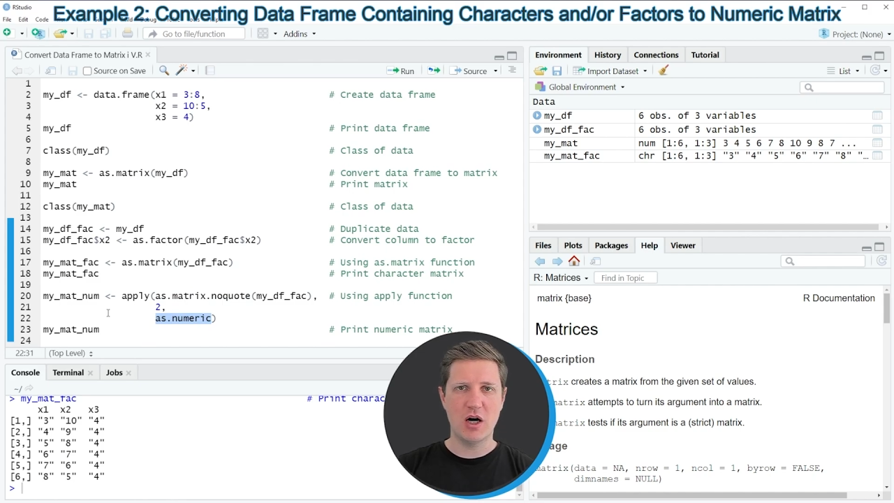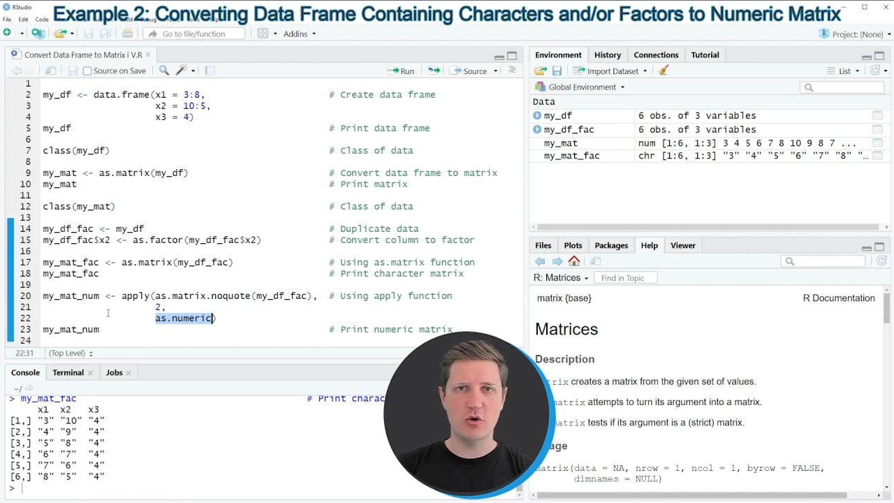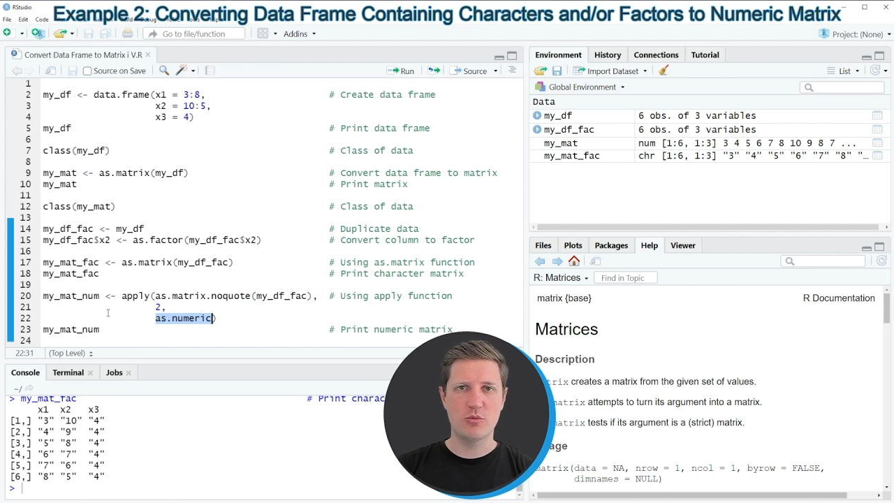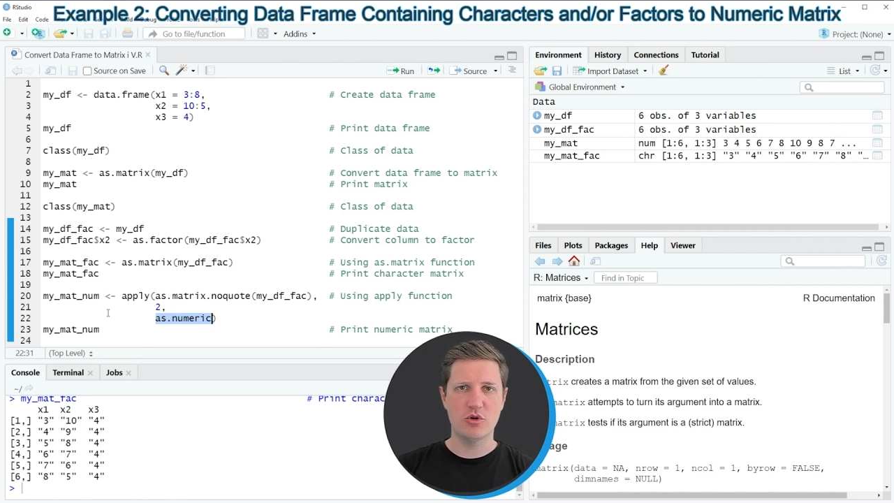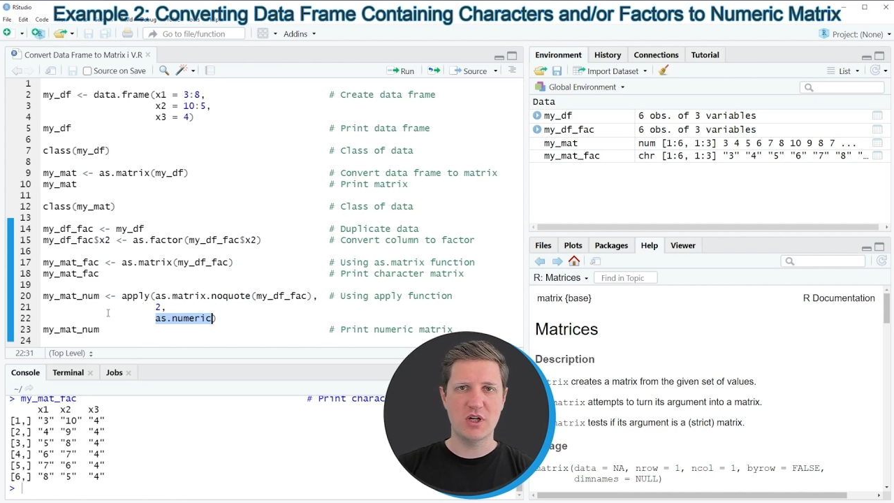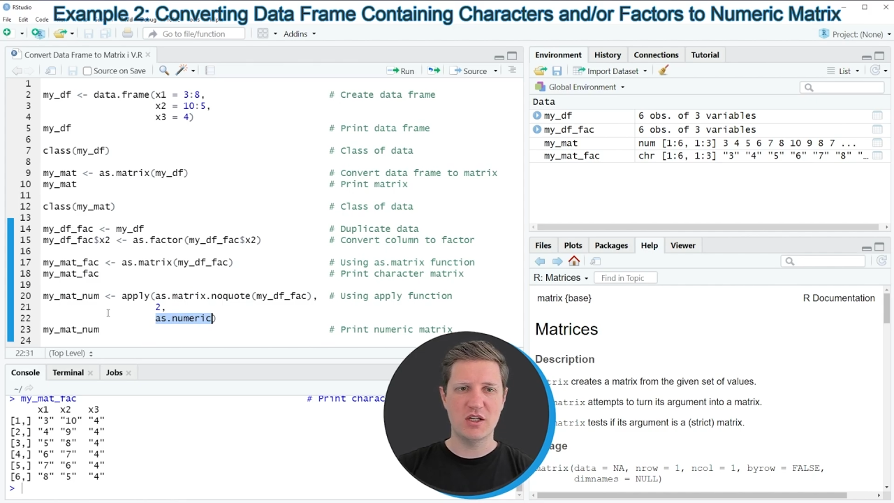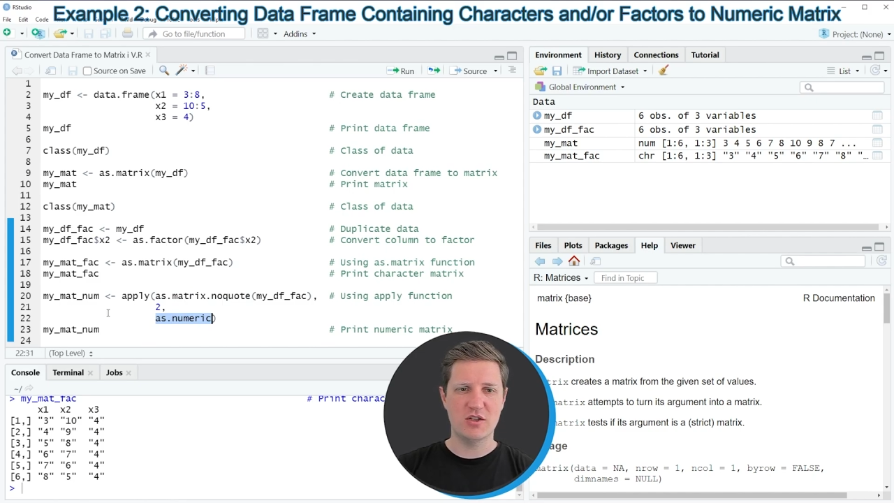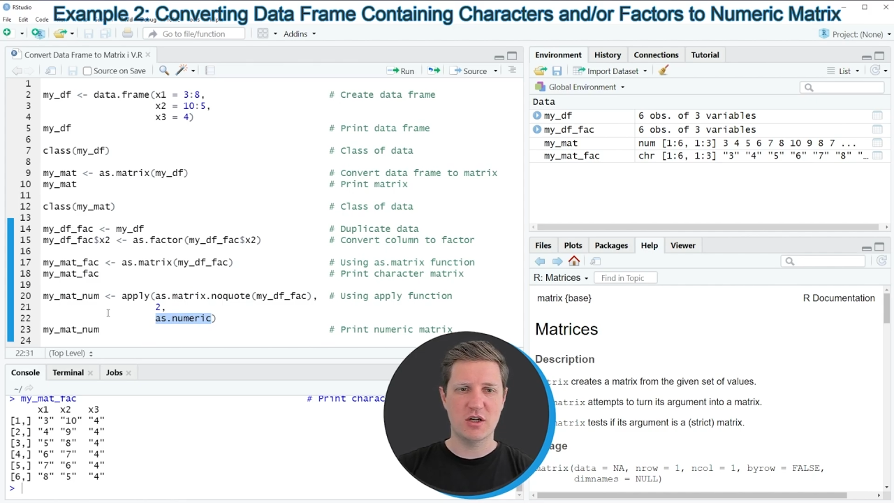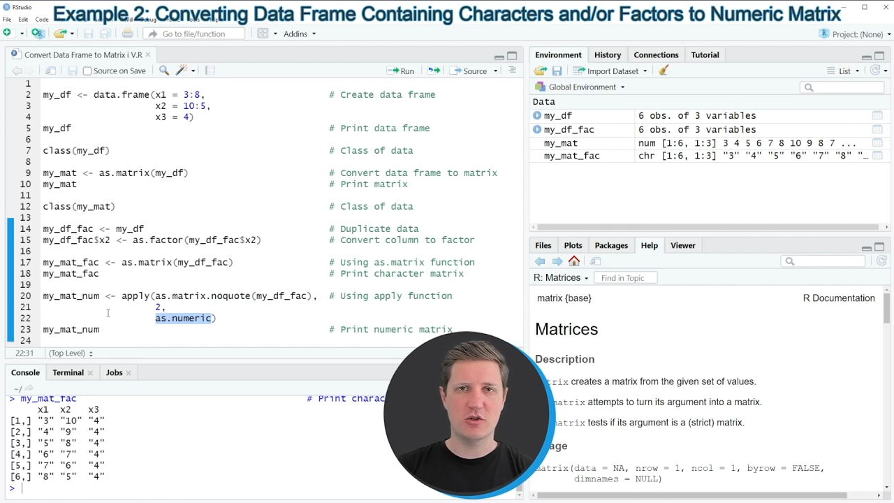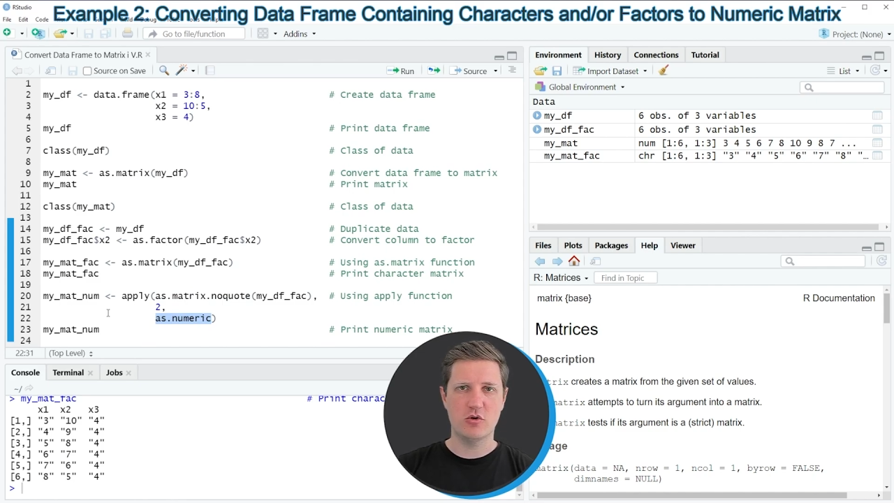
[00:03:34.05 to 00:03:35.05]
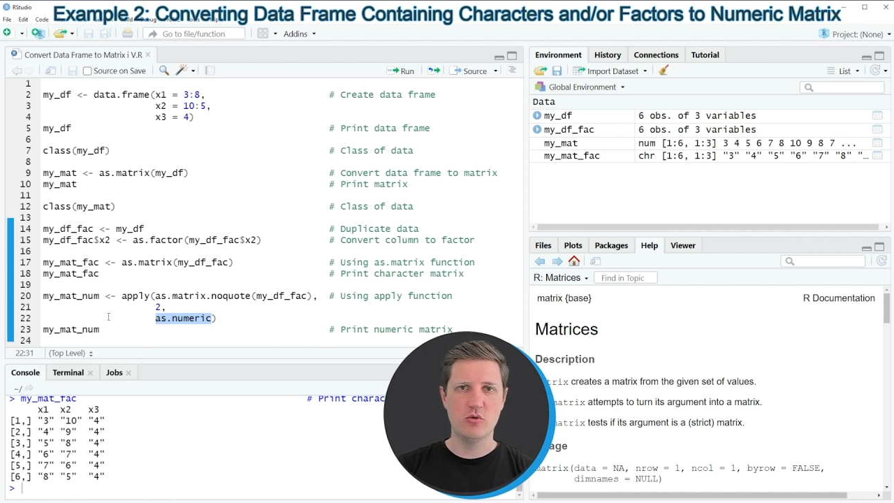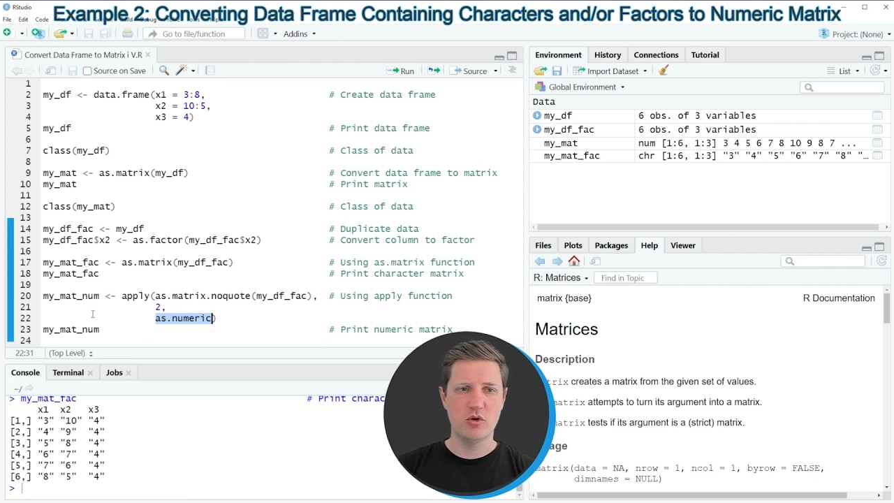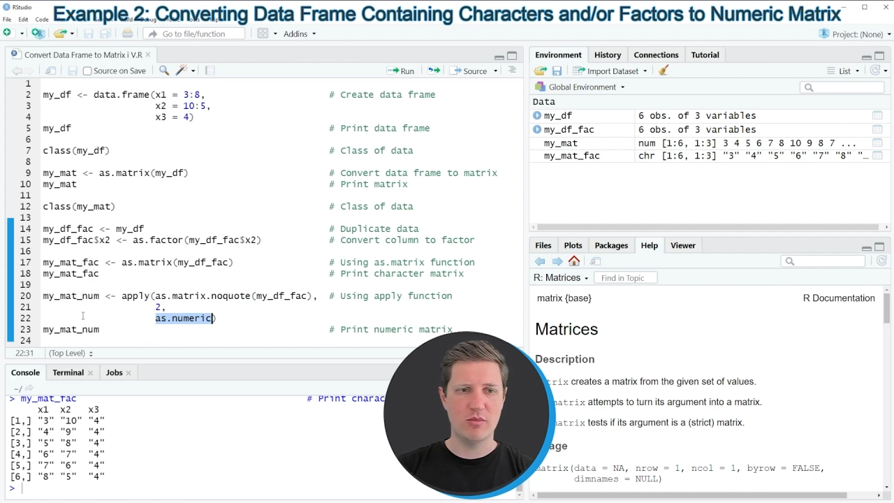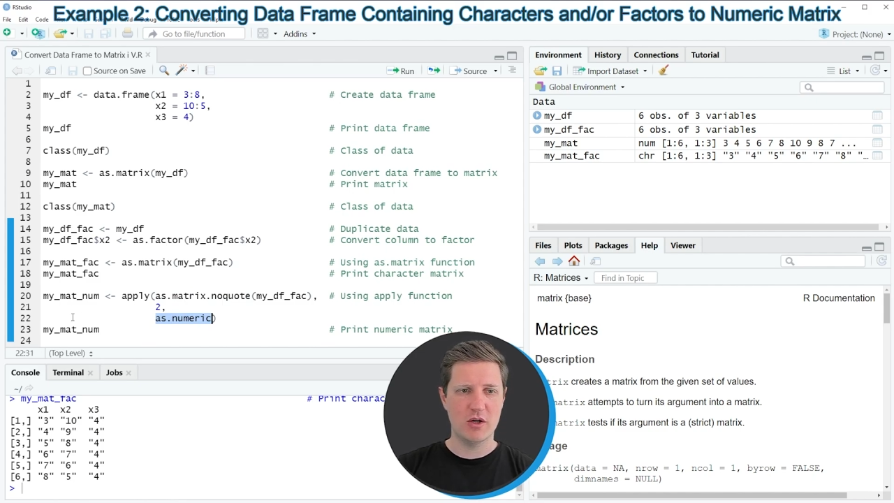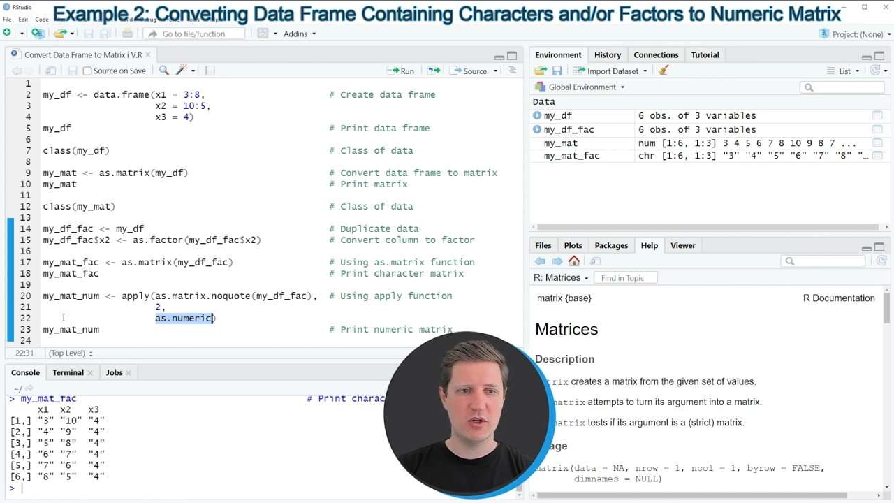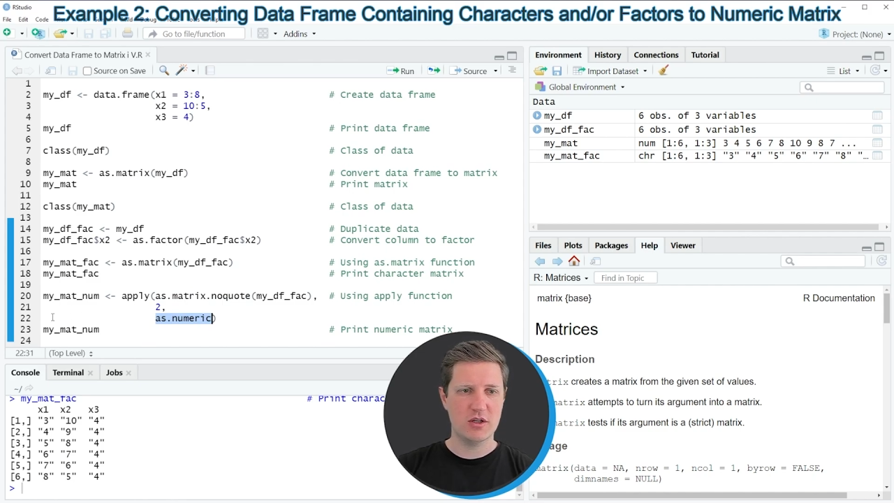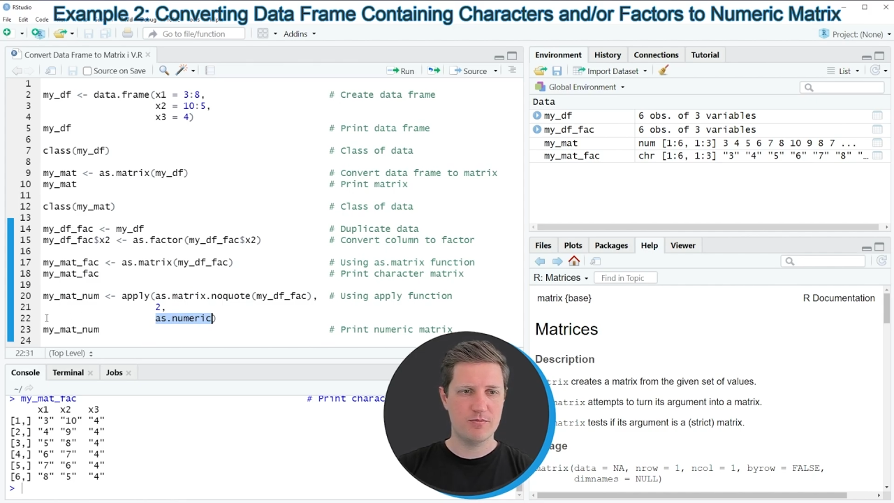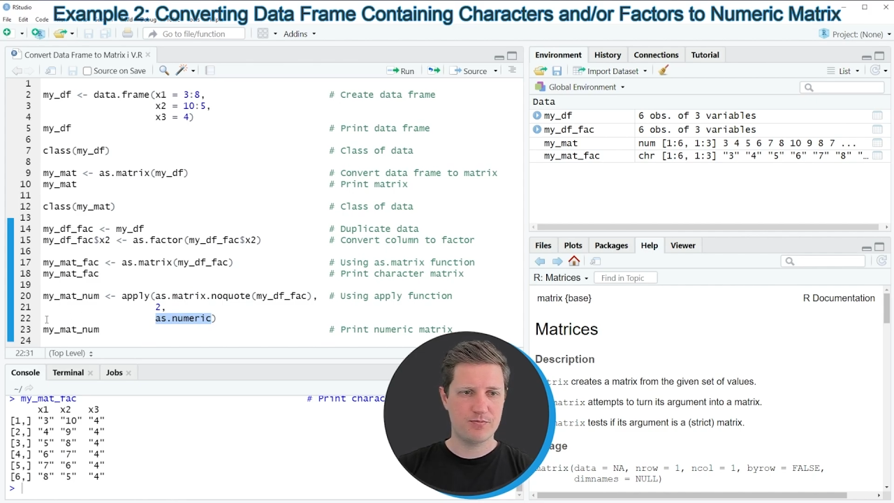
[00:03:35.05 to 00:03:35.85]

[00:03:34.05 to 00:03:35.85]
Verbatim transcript: output data to numeric.